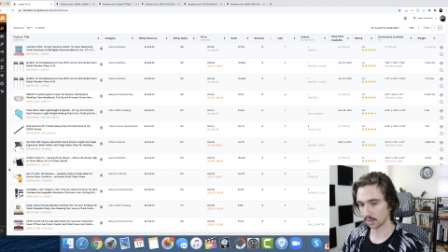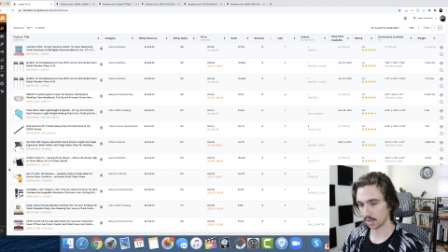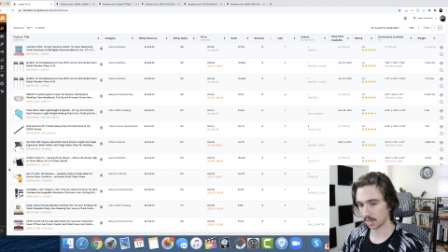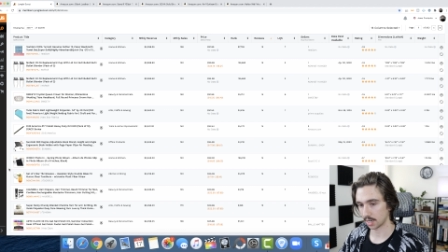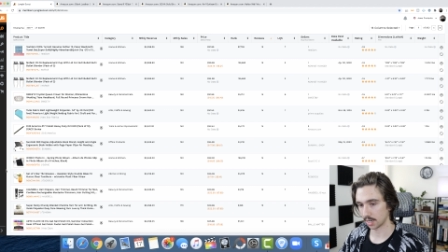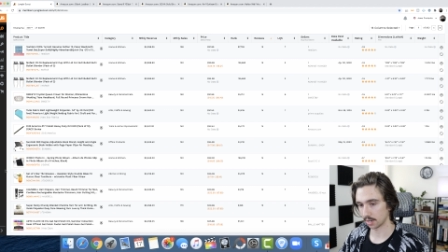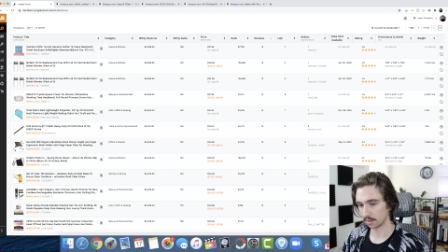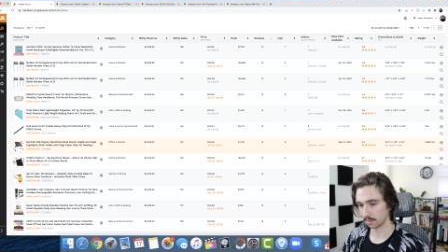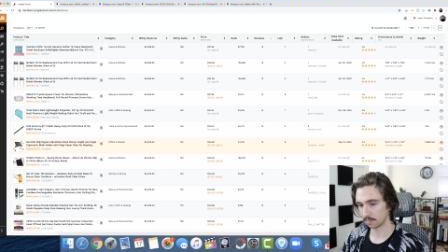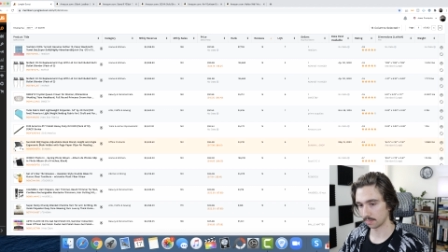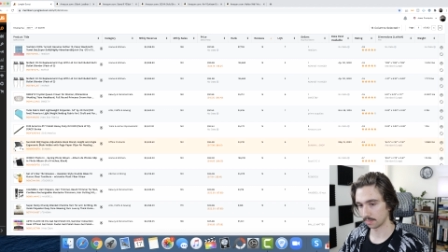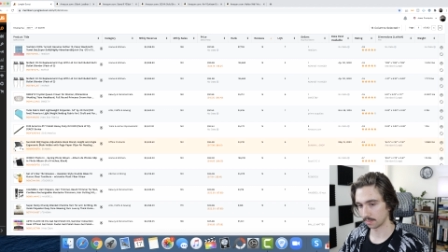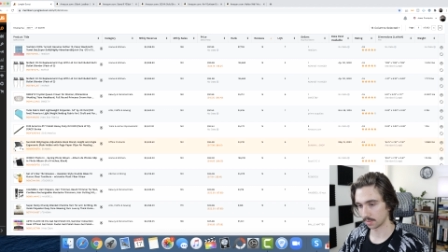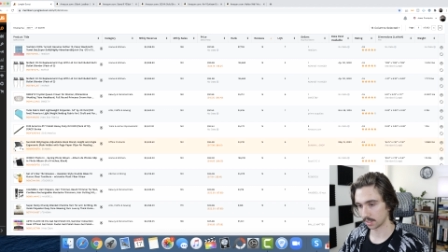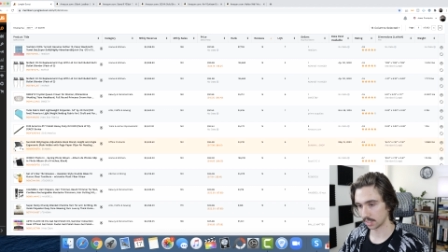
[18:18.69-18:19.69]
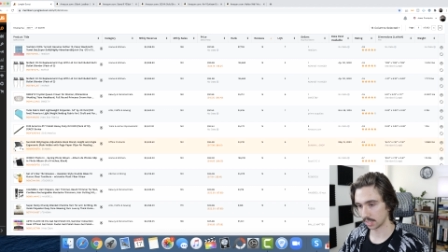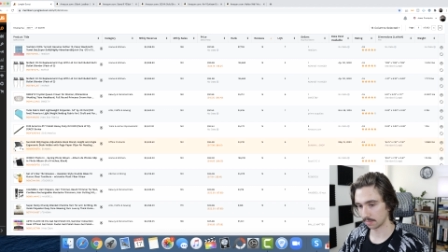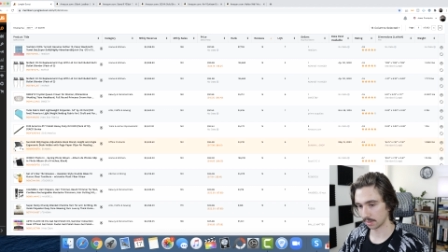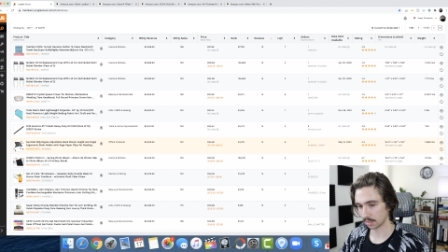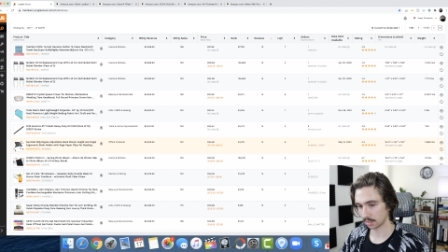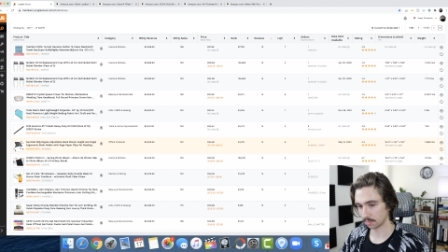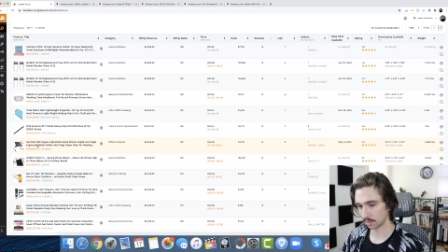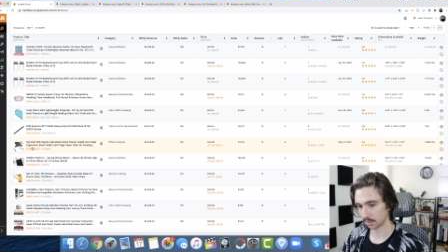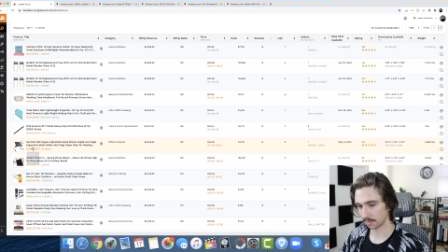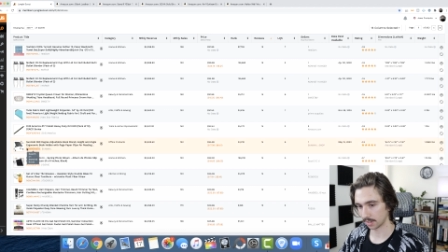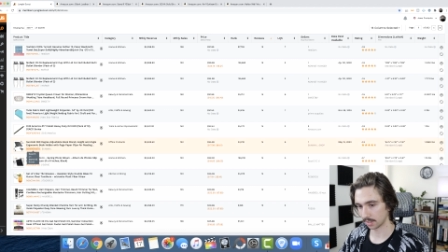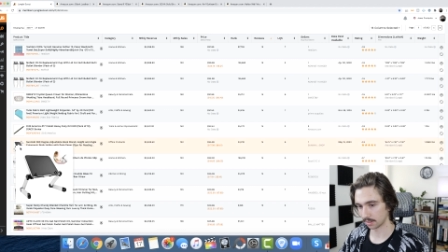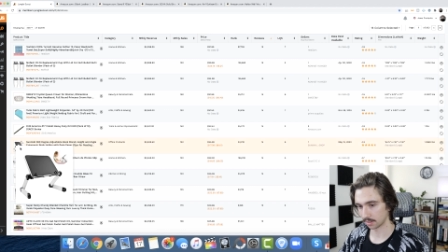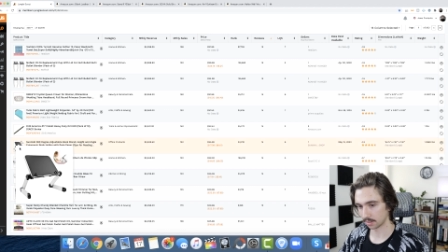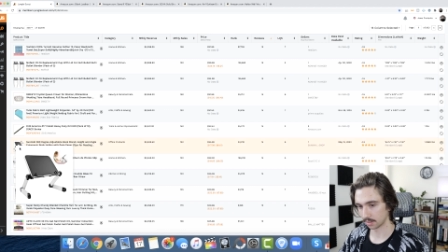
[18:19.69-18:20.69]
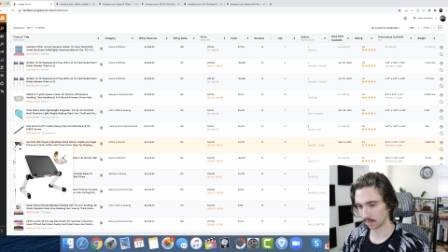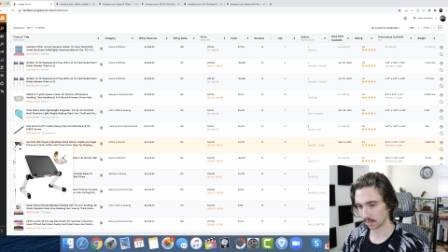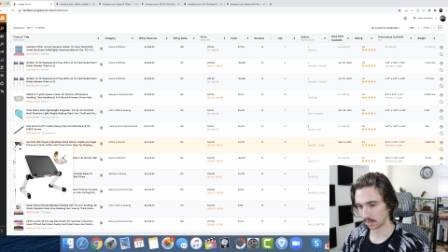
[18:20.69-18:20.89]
hot steam at someone's face.